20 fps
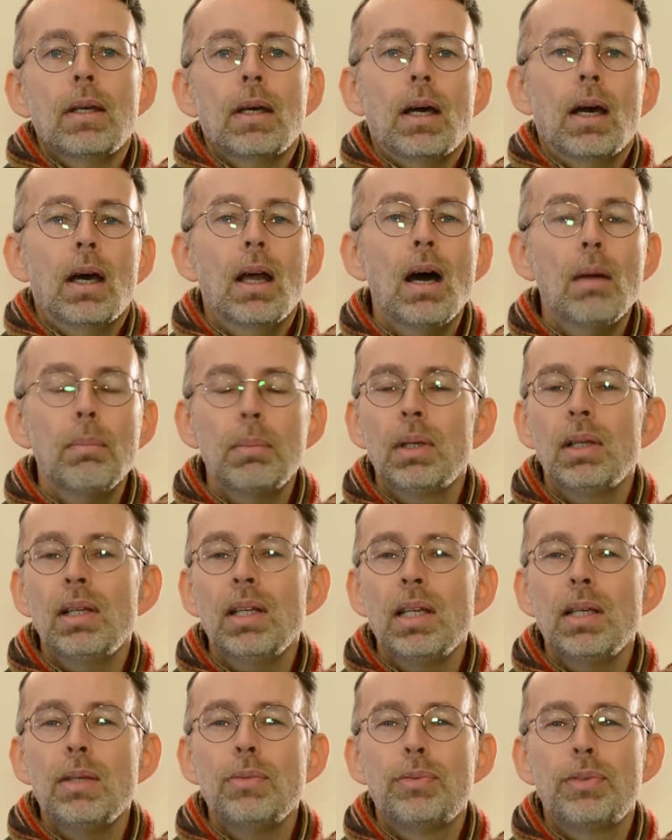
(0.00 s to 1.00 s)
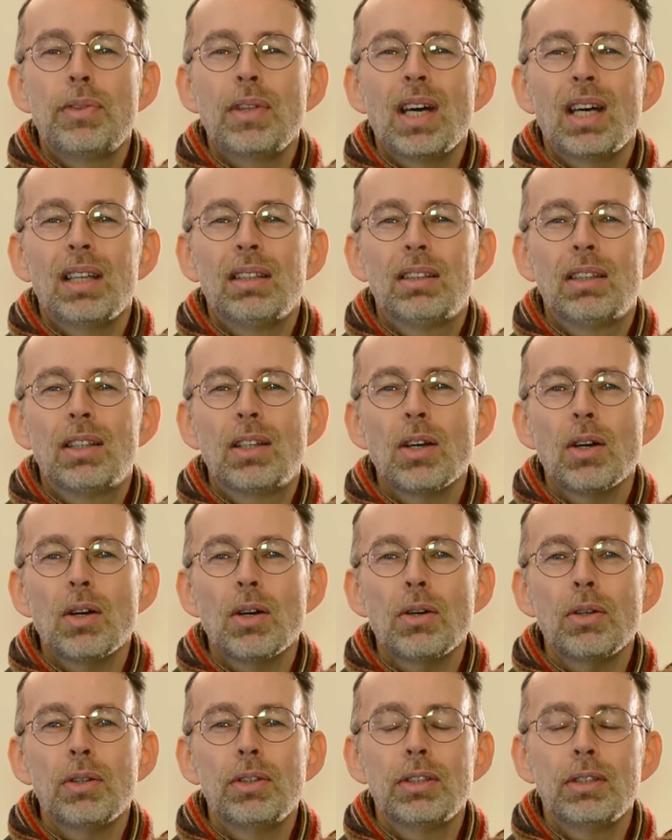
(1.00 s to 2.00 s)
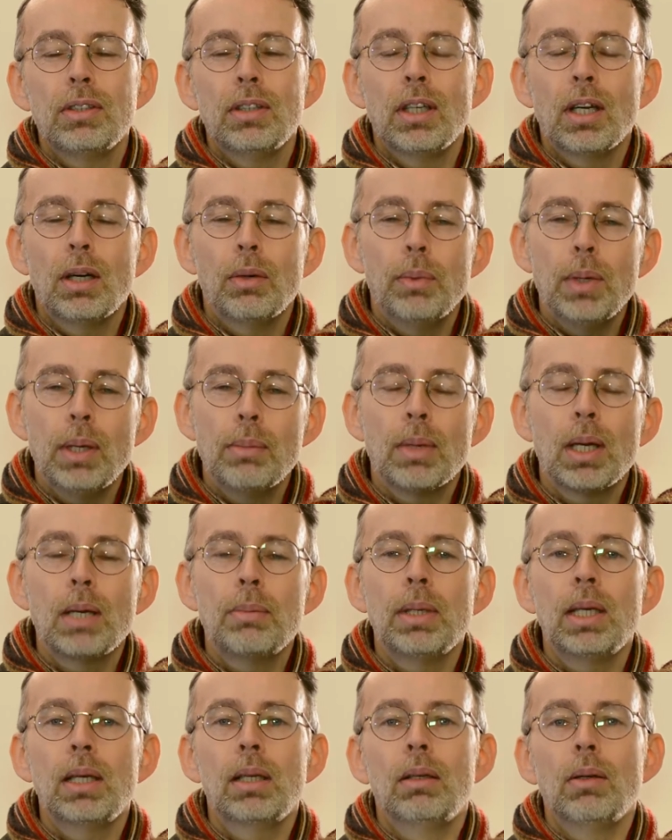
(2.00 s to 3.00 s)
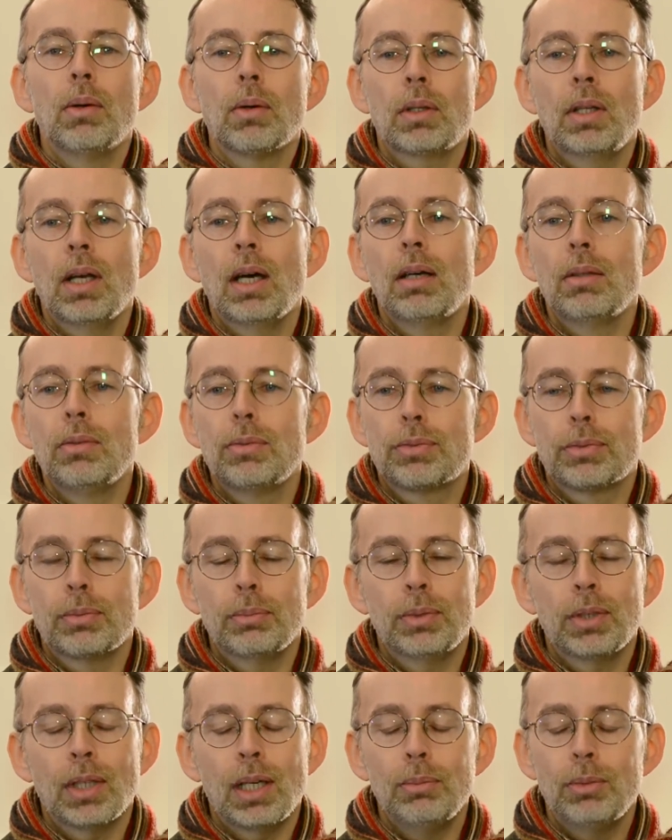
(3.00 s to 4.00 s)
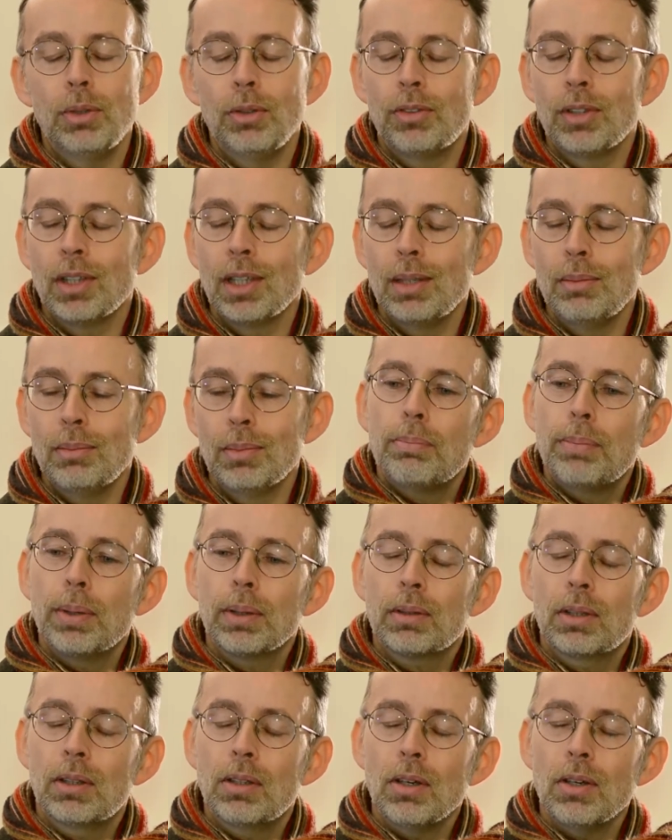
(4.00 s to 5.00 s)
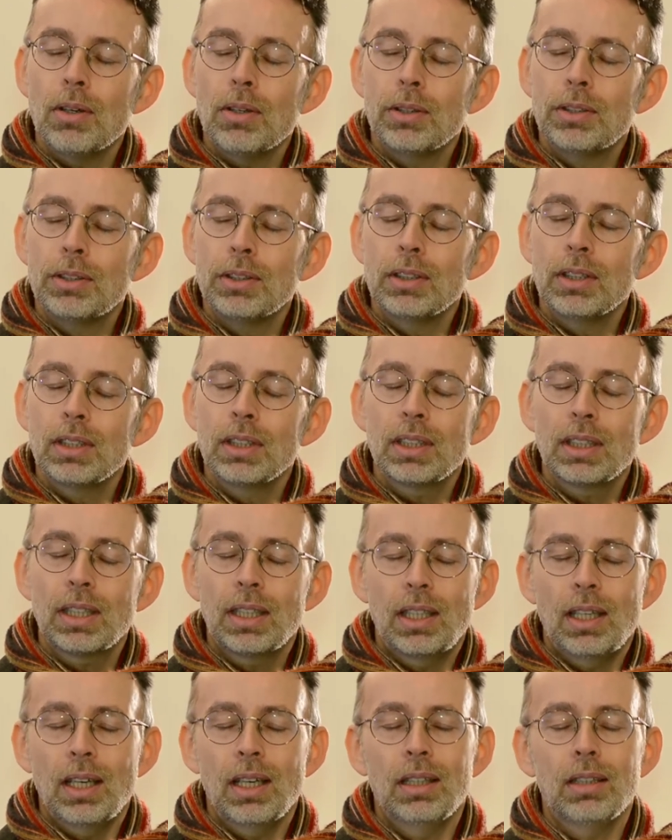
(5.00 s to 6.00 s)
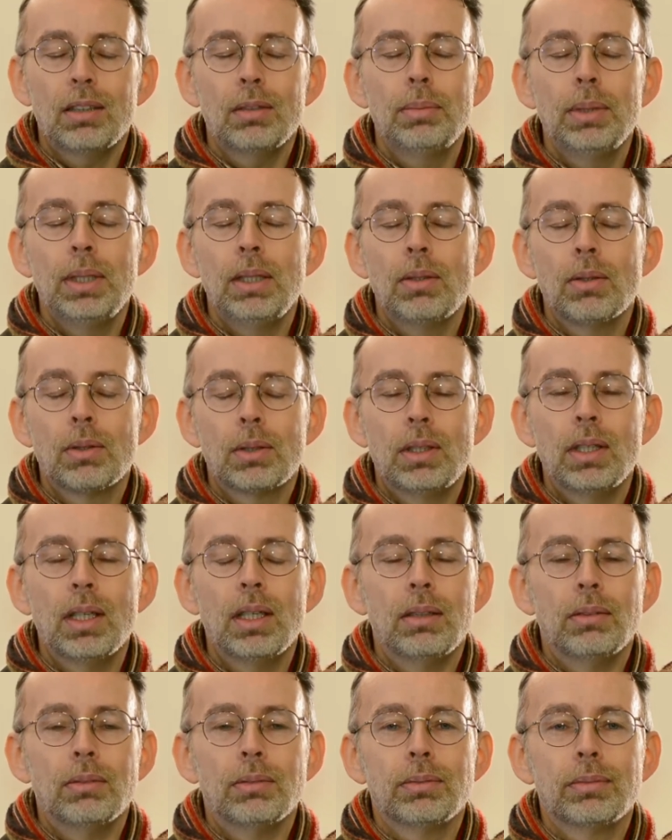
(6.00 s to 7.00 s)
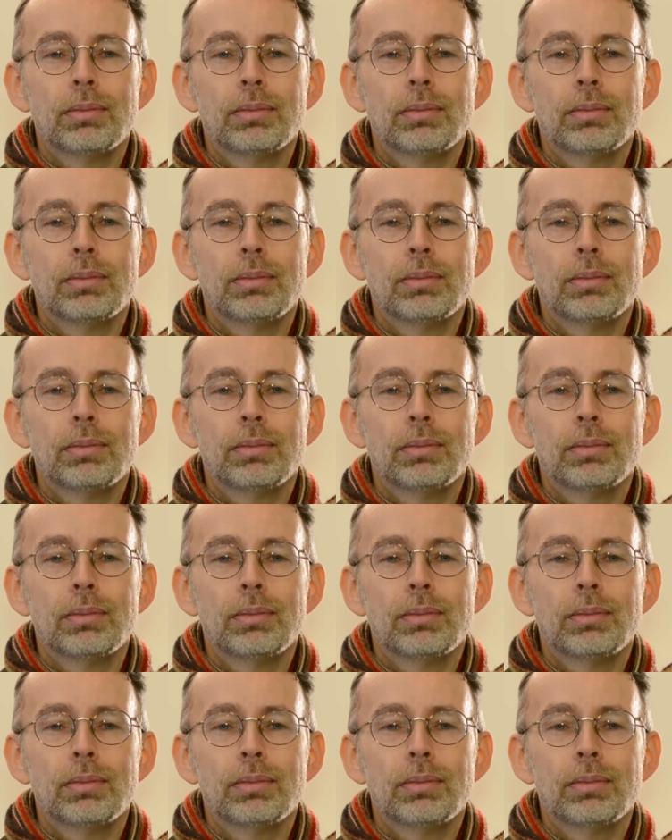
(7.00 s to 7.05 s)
I believe that God, you know, we may be in lockdown from time to time, but God cannot be locked down.